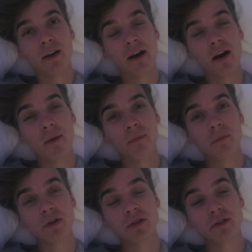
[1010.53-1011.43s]
um,
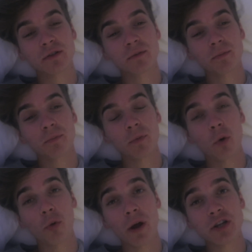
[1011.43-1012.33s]
which is
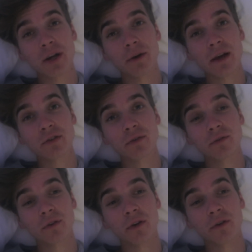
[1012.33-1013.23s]
all the rage nowadays
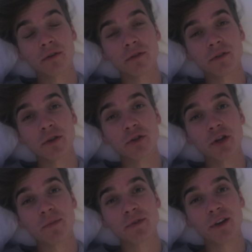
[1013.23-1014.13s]
on, on YouTube.